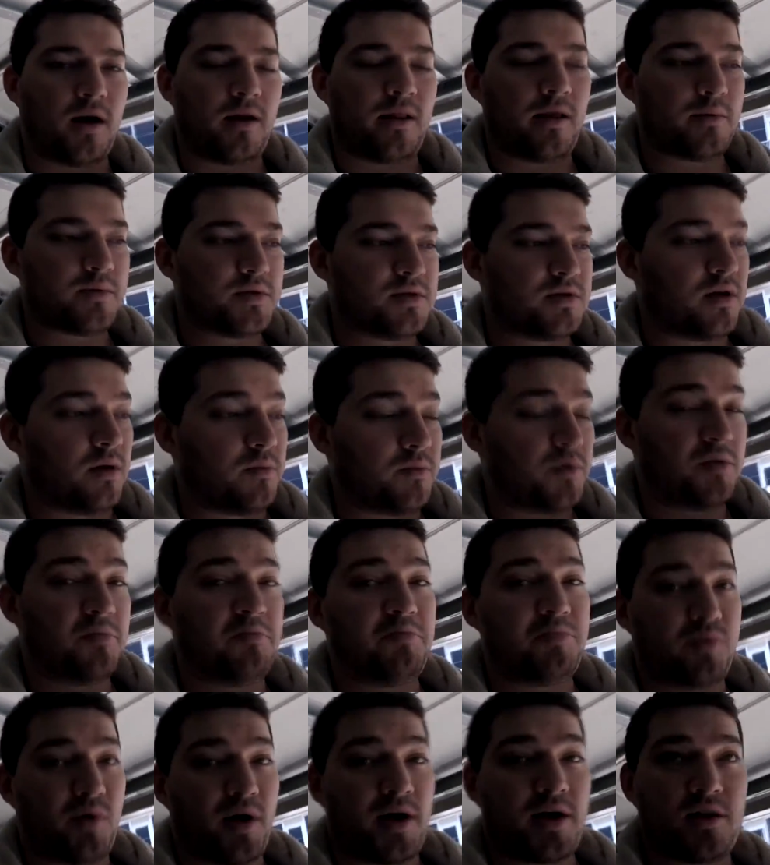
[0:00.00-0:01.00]
and that was done with
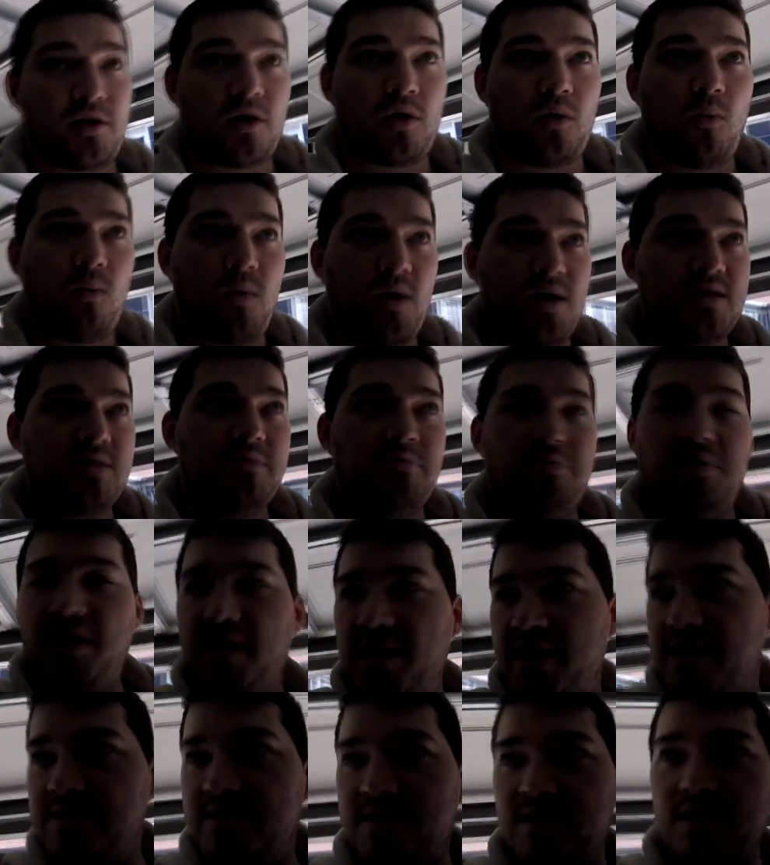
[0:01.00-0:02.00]
regular white
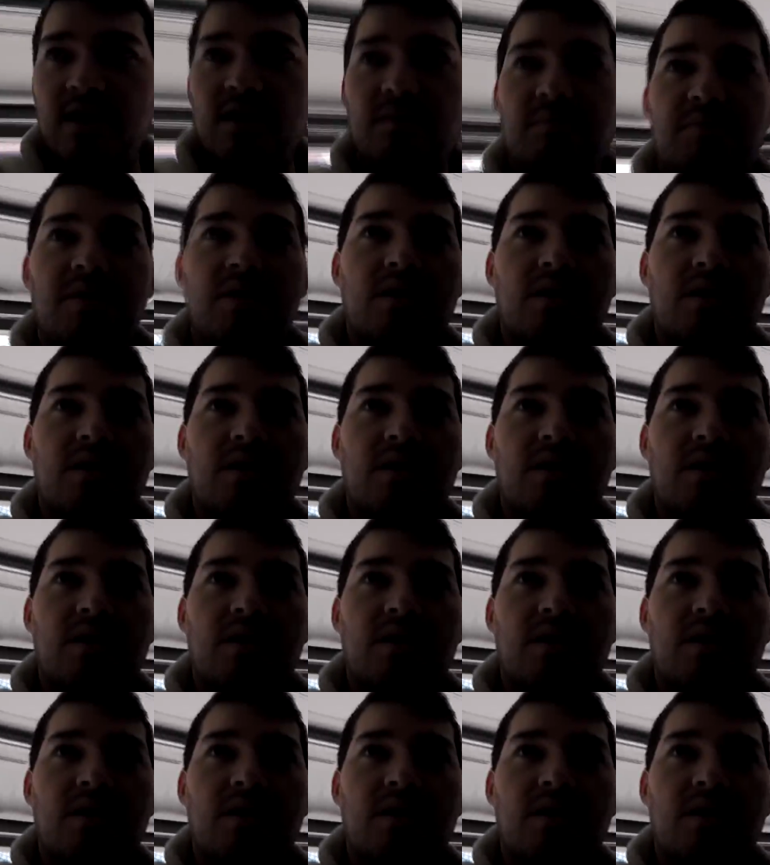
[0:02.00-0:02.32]
Plasti Dip.